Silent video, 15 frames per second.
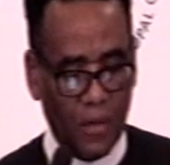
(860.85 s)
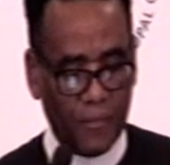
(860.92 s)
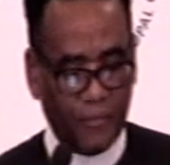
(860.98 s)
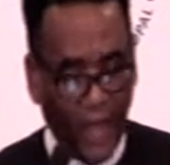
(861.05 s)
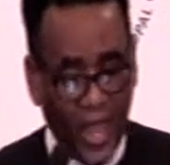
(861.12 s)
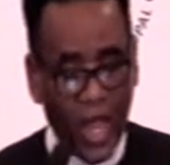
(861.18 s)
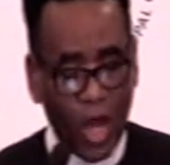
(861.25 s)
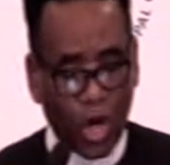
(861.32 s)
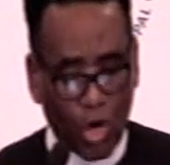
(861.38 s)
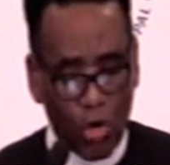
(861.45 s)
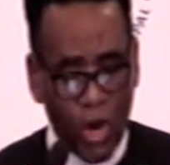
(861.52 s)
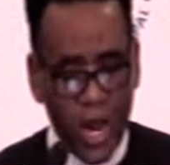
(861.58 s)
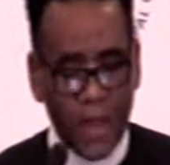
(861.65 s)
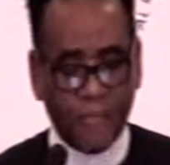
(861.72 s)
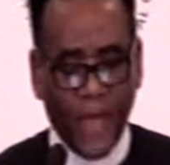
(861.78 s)
They
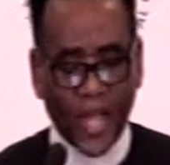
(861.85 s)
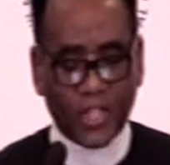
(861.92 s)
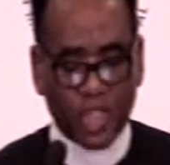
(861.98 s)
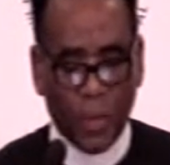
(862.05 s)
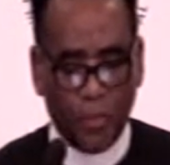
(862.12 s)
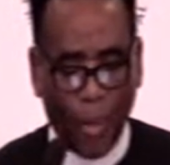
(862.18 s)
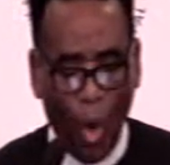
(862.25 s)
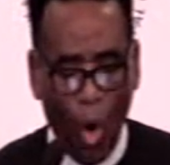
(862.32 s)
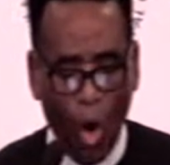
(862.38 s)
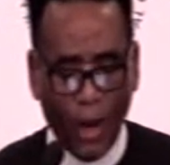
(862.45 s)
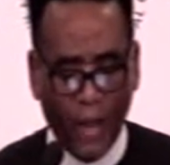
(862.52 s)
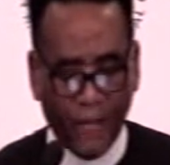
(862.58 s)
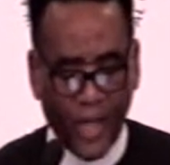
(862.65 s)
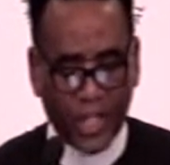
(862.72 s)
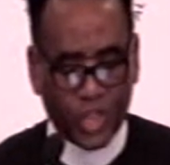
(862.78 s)
agree, they support,
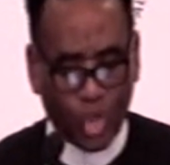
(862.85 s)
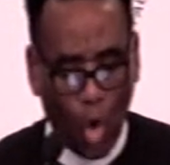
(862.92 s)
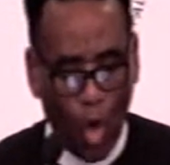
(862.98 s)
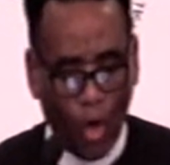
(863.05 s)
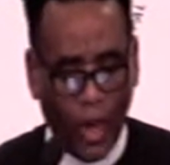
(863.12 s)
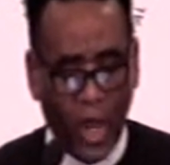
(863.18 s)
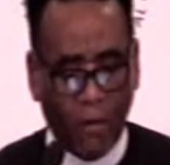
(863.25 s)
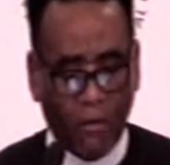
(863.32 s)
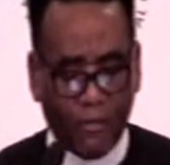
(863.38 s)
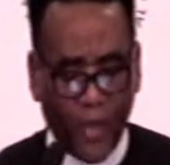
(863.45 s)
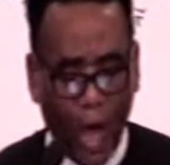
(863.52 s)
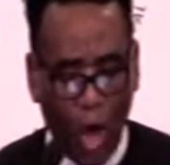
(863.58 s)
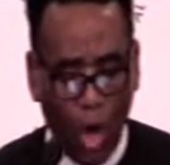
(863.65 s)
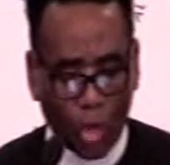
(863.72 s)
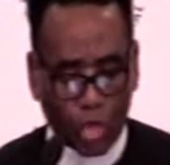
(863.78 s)
and they join in with
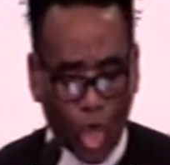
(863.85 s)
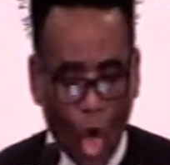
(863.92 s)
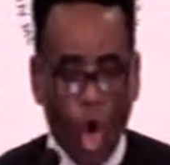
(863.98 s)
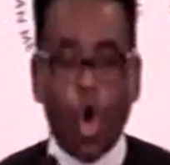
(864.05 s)
those